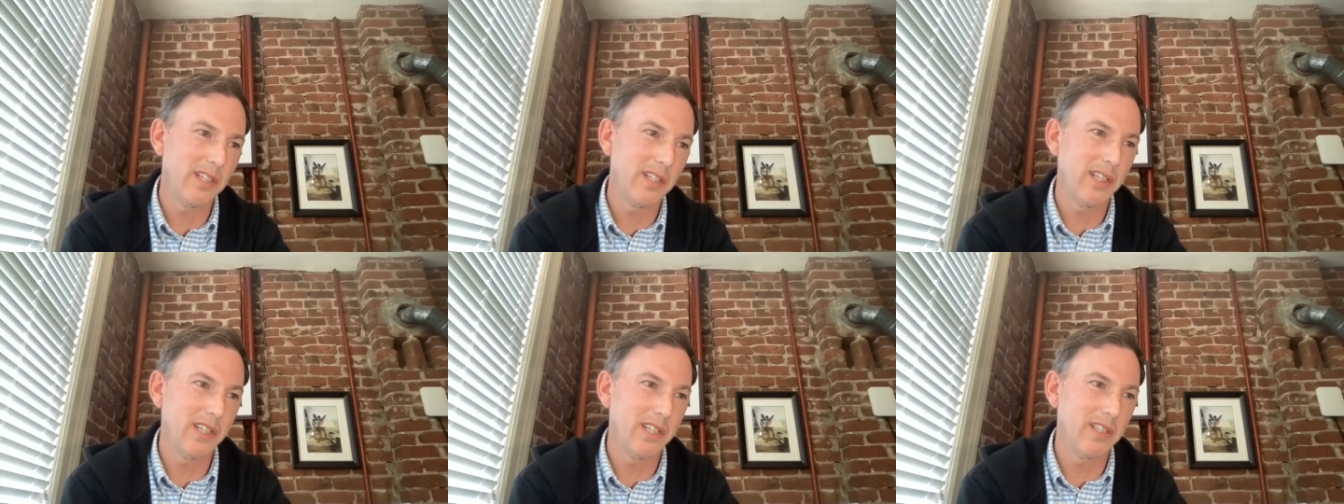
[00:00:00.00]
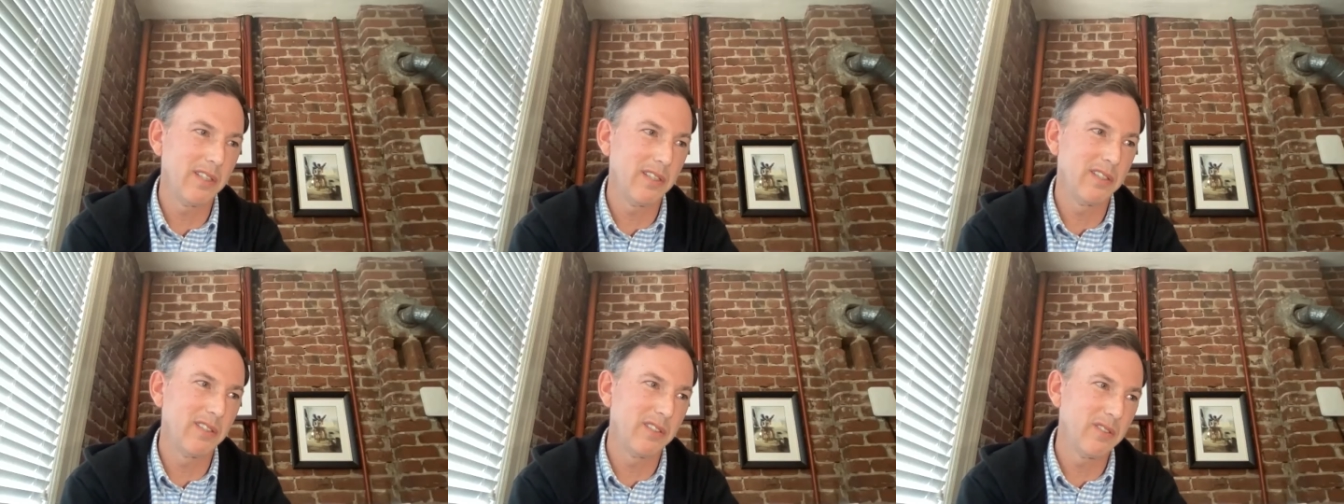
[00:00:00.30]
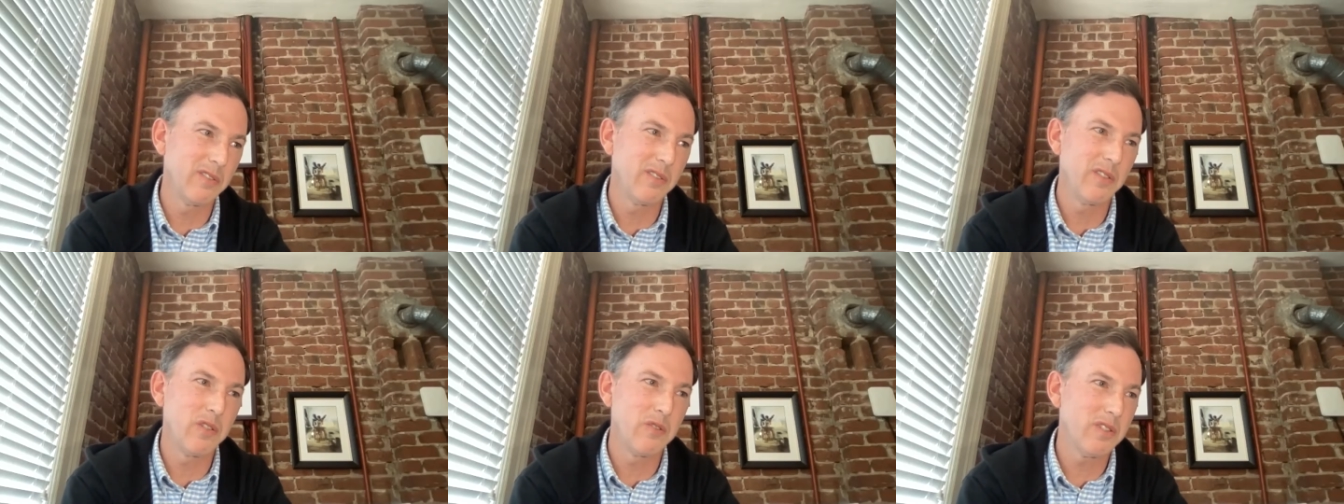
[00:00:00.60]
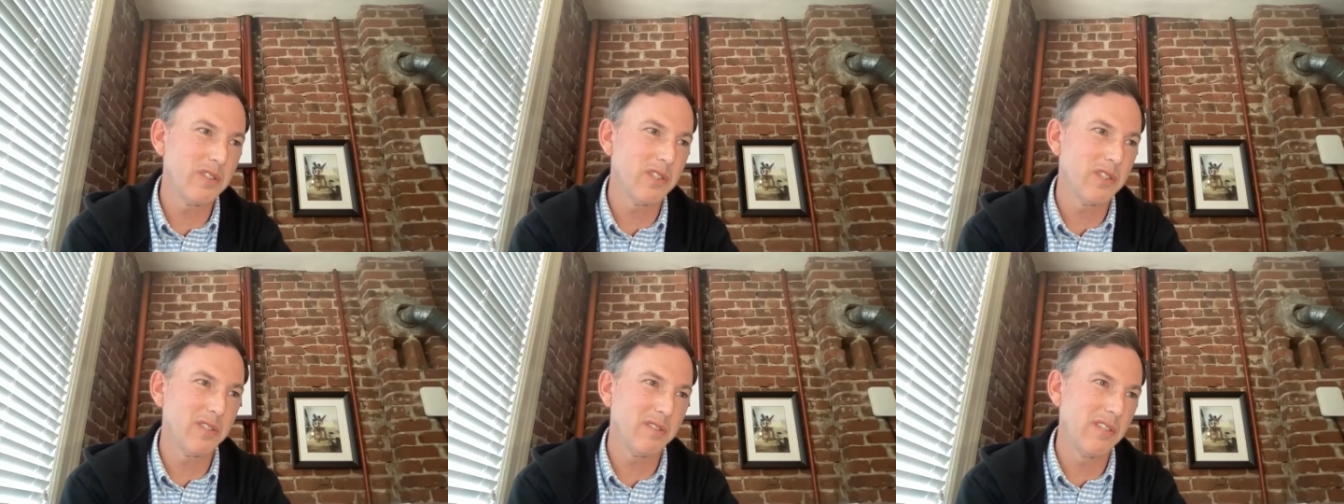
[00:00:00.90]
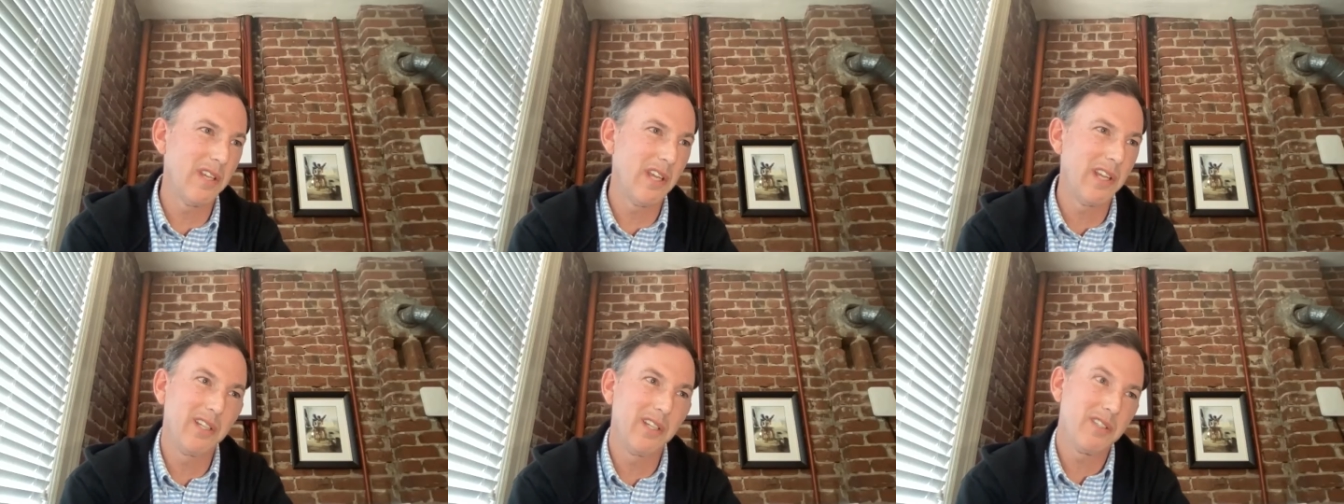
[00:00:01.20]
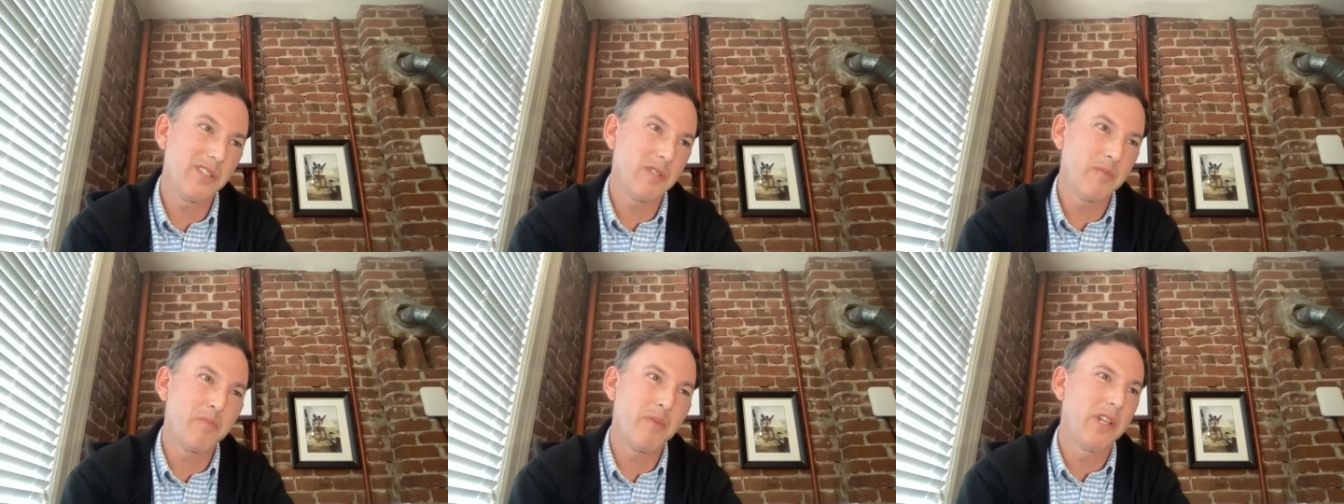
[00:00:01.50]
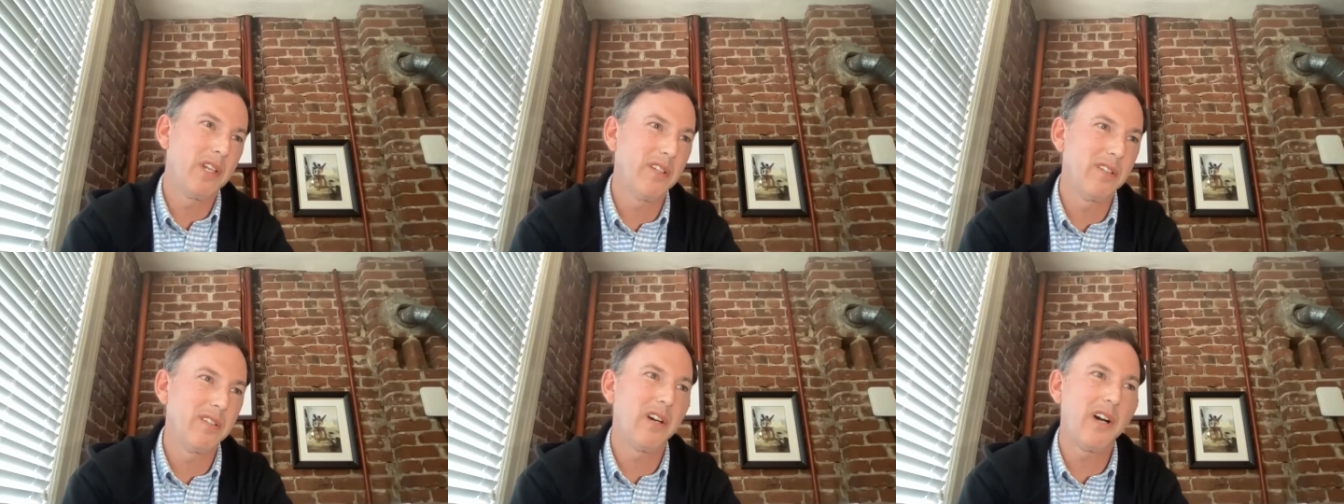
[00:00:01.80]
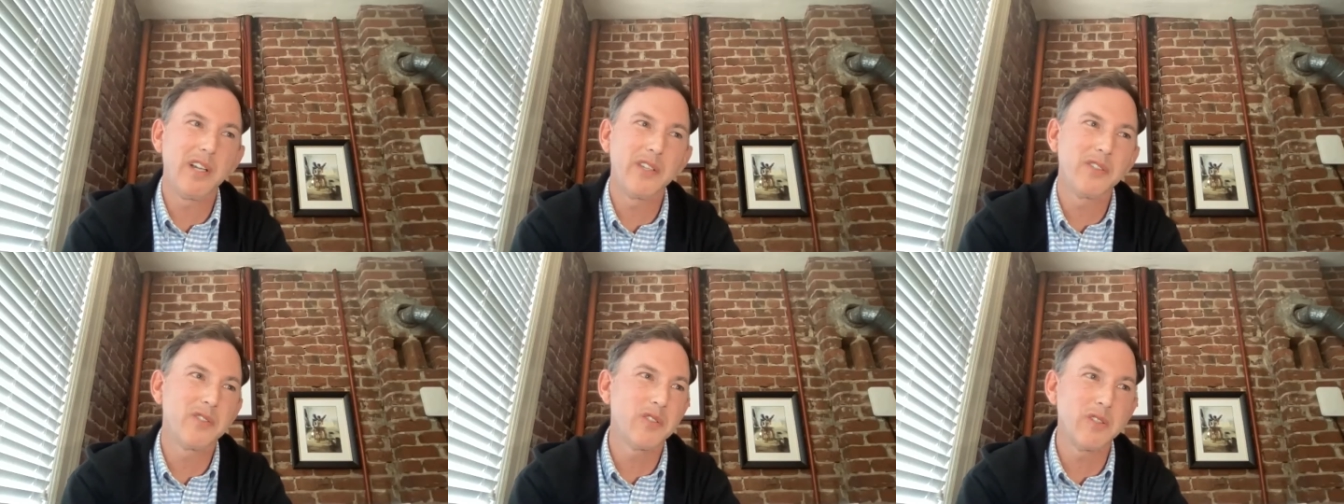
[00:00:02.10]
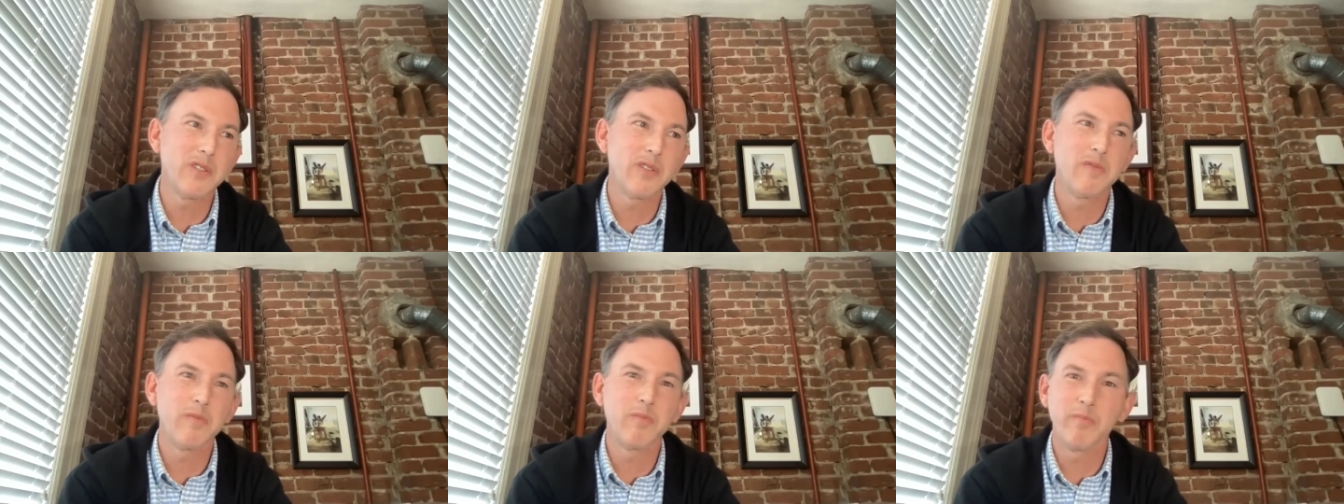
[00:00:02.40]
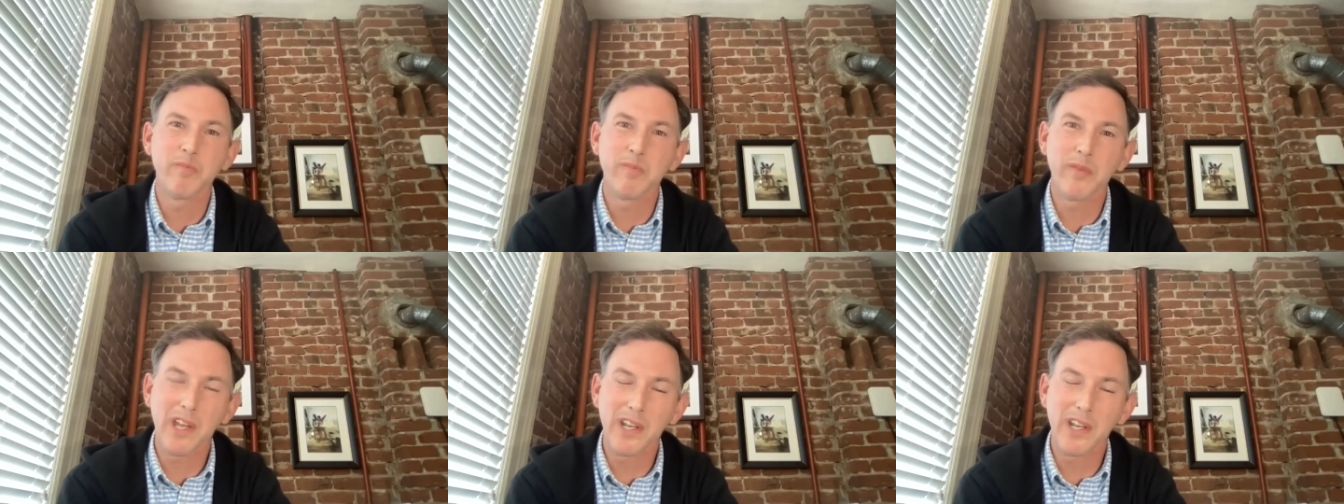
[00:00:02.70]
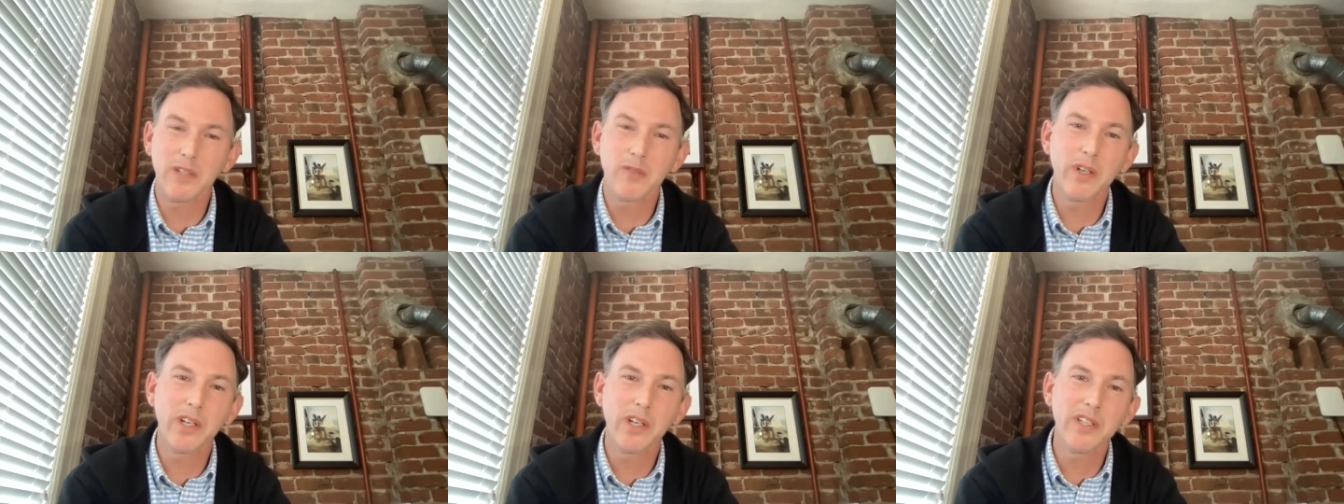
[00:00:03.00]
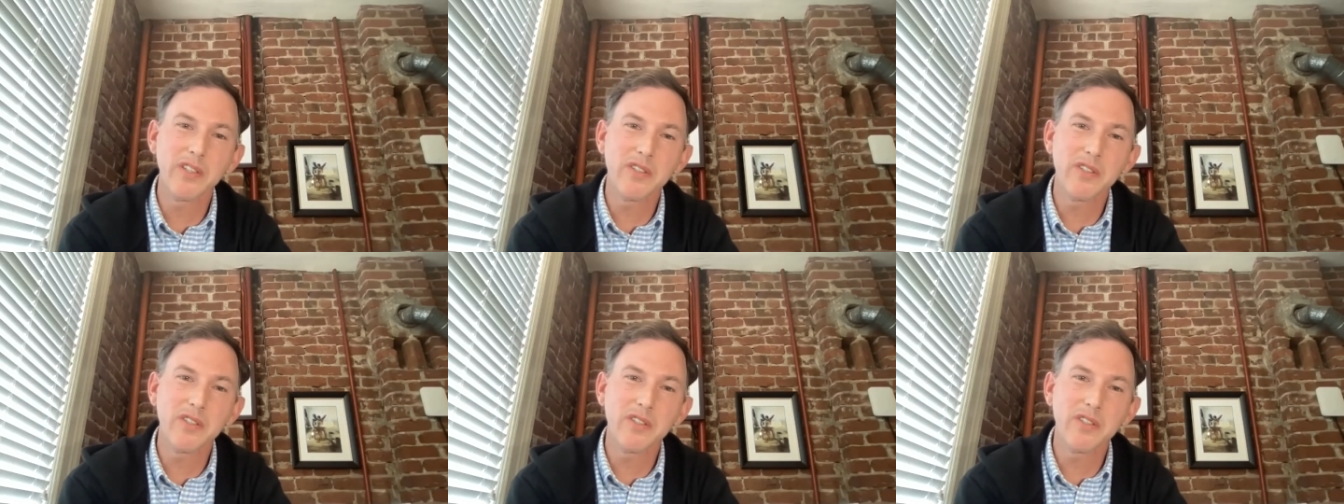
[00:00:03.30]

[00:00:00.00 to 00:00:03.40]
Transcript: it used and it's been on Zoom anyway.